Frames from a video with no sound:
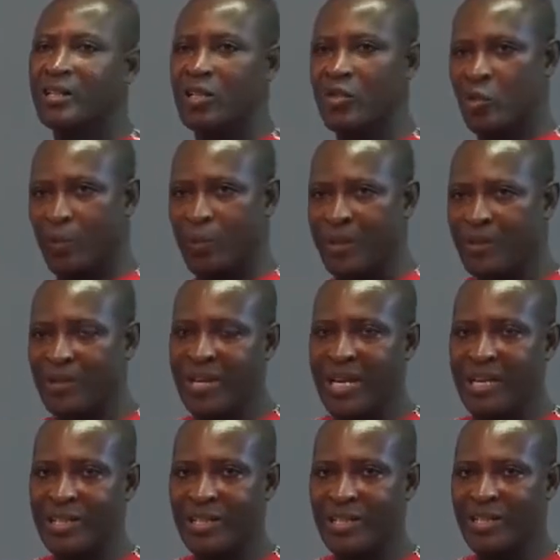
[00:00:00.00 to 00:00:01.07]

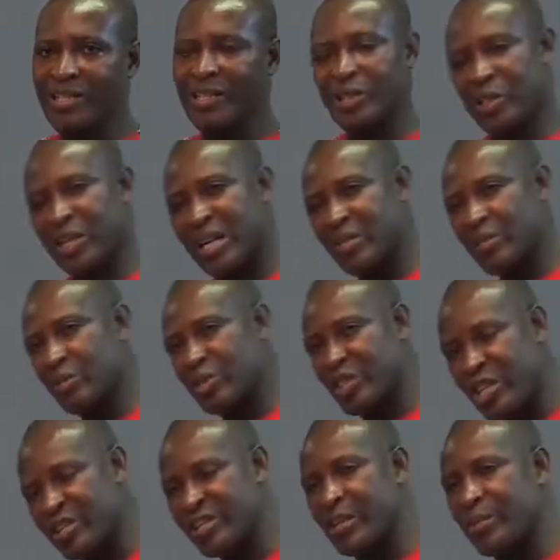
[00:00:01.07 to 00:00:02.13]
superiors trying to
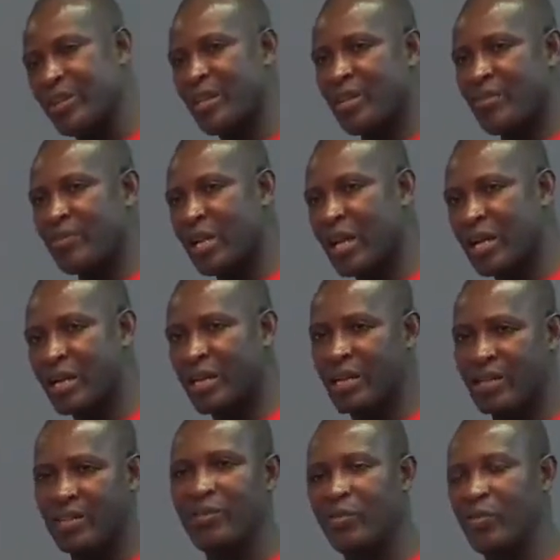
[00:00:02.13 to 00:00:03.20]
change the behavior
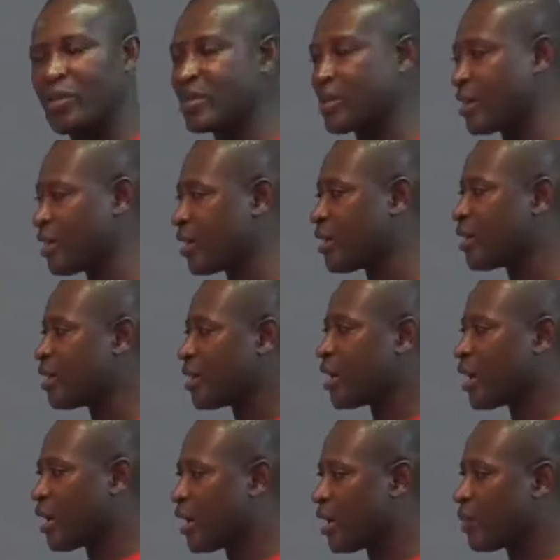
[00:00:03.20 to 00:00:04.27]
and influence
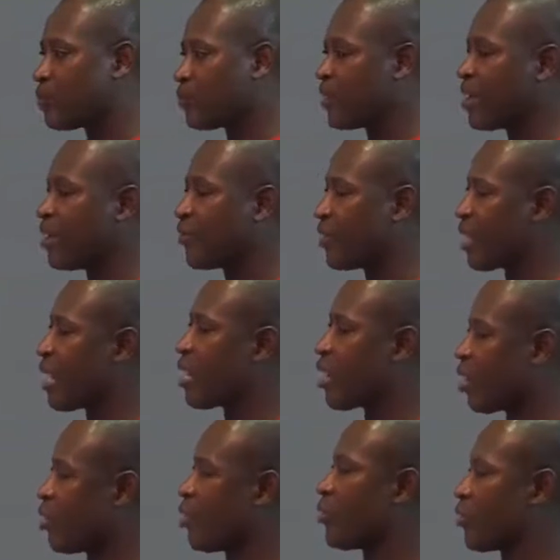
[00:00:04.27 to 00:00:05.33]
the behavior
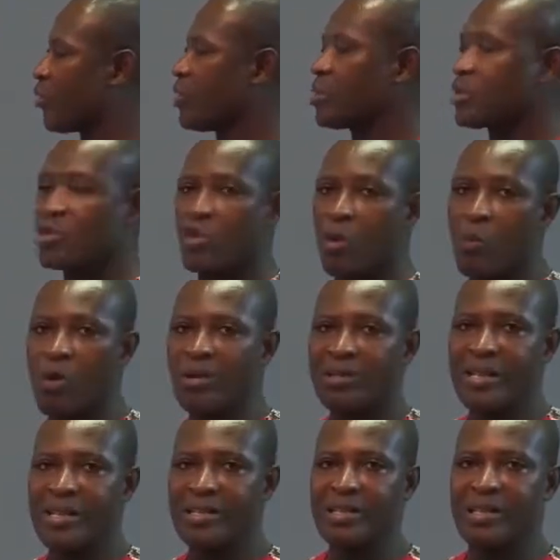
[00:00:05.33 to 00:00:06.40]
of
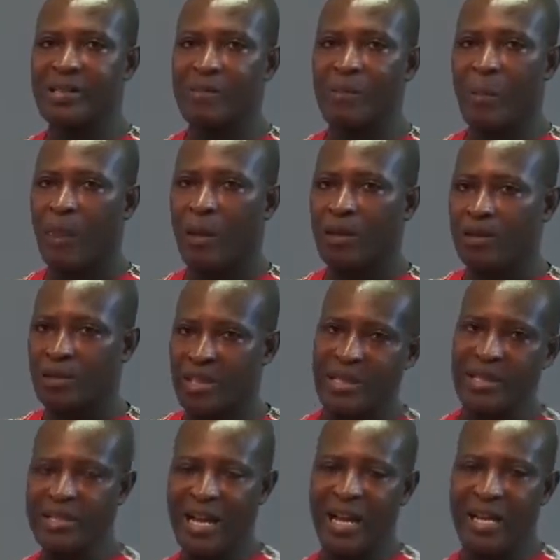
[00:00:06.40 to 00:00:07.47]
subordinates.
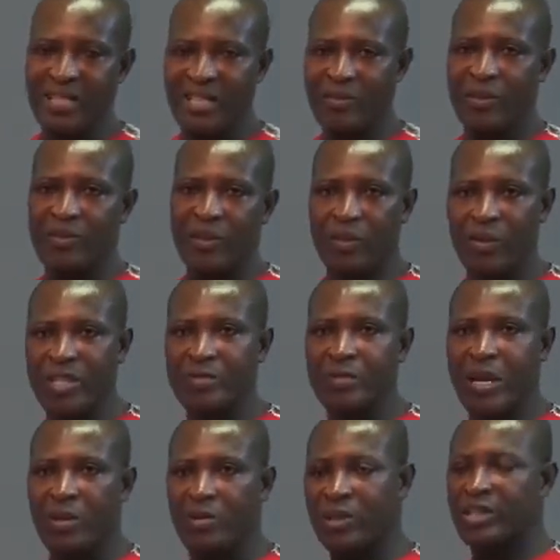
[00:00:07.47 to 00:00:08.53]
These are some of the ways
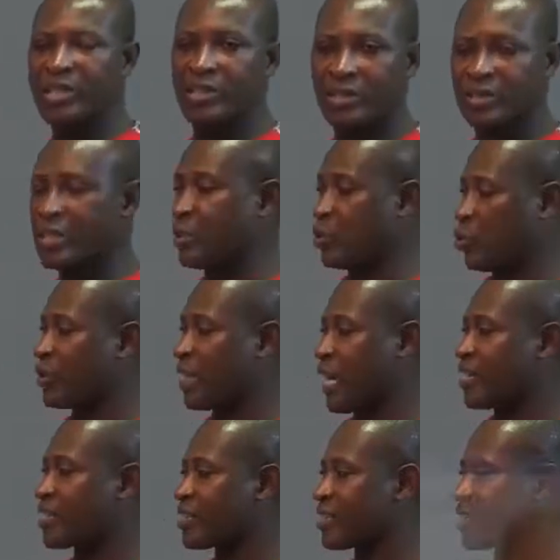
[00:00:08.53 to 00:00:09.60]
by which they do
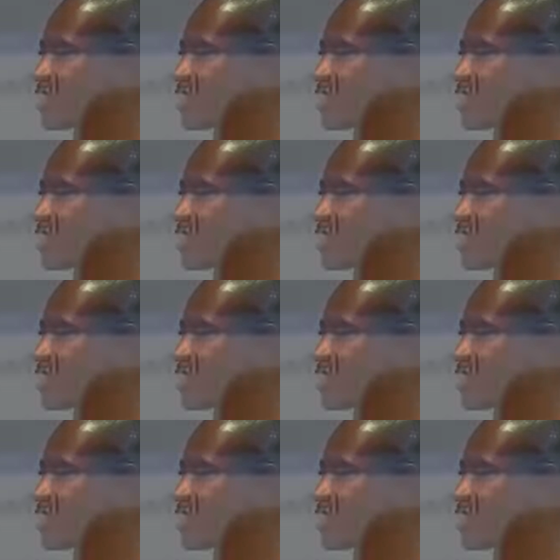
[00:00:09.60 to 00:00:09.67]
that.